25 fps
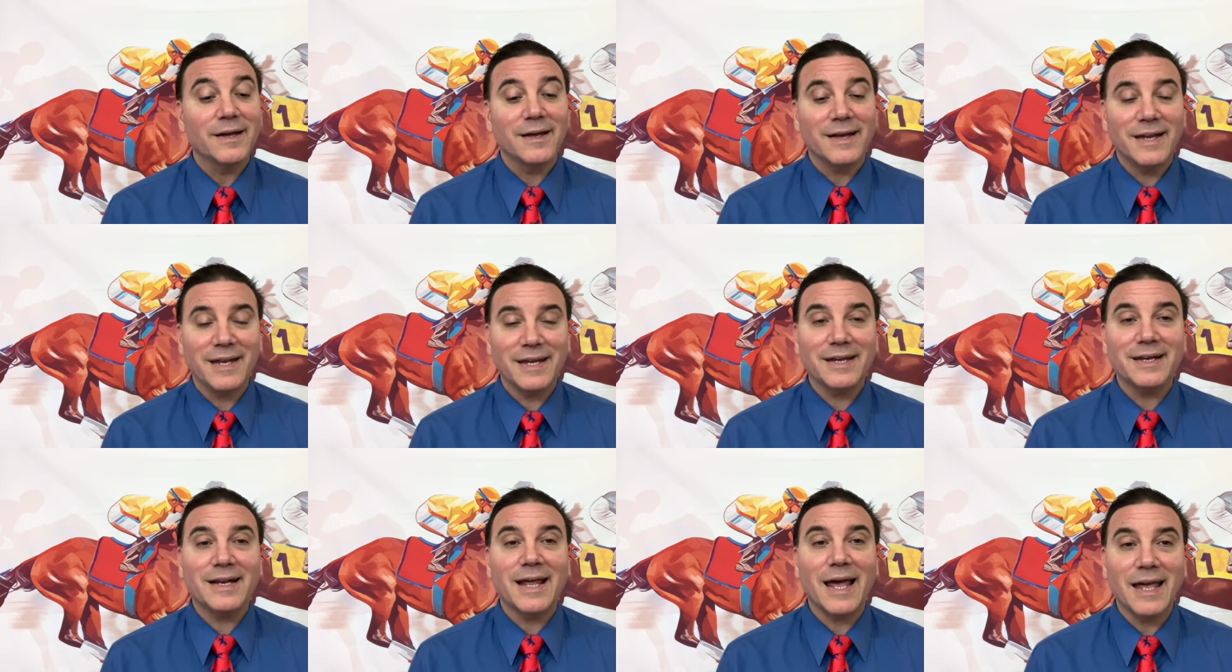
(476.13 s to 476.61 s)

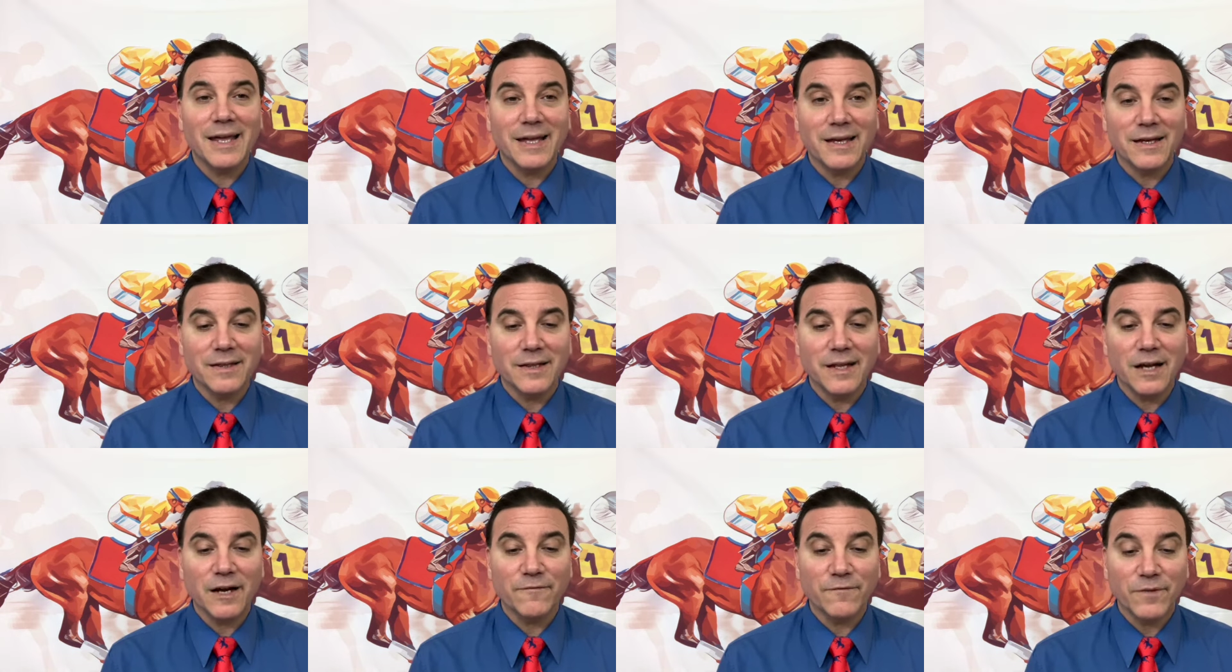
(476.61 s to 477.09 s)
he can hang
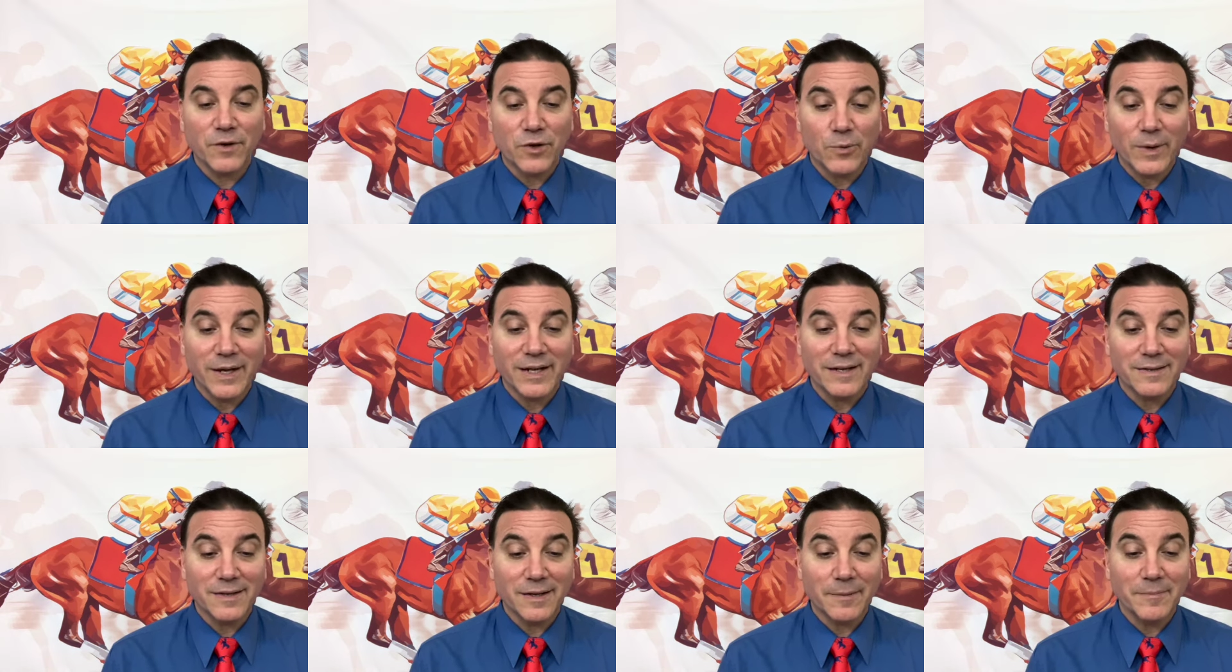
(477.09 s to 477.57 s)
in there for
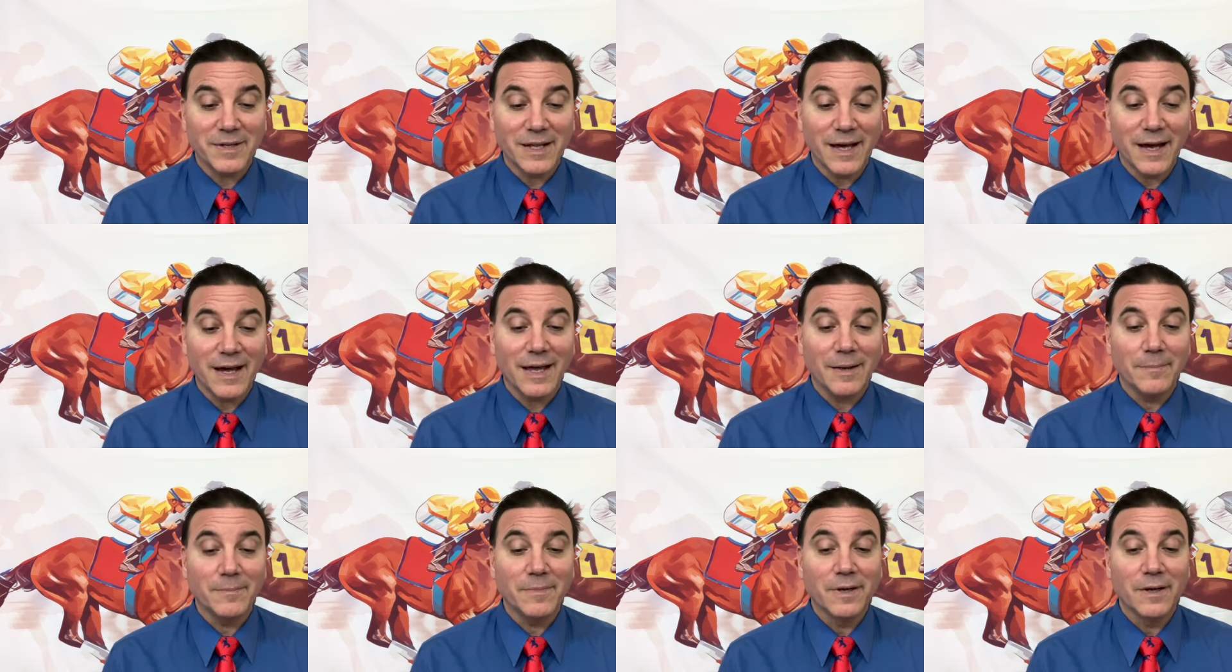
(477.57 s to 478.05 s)
quite some
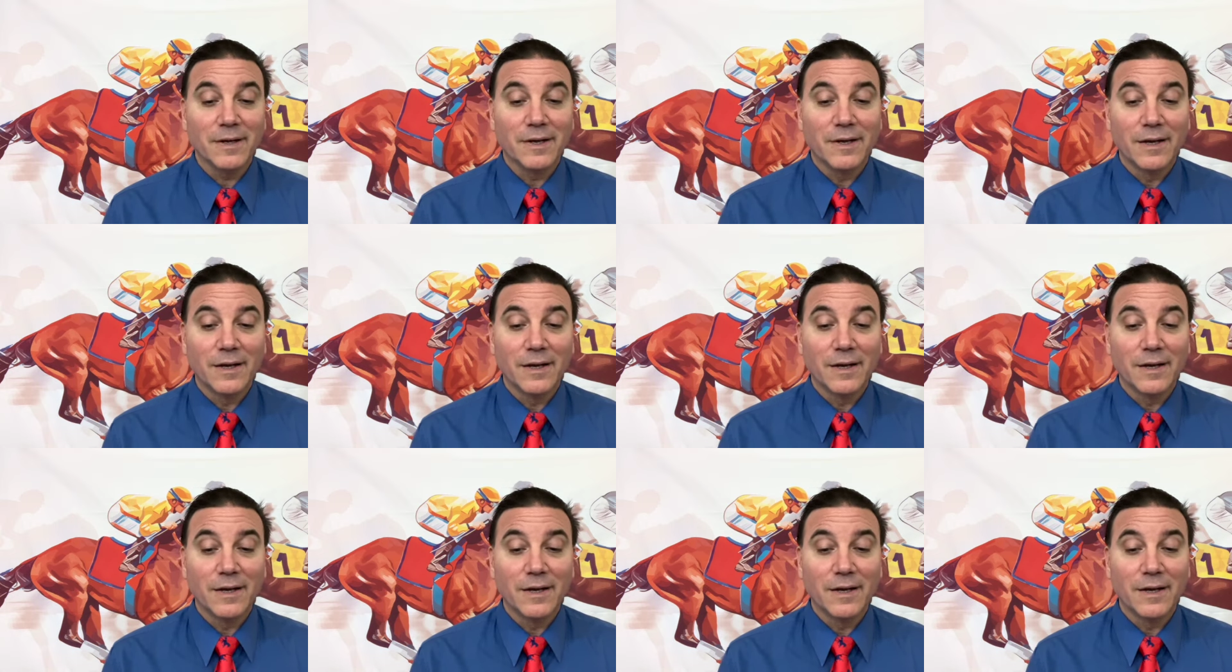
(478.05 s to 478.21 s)
time.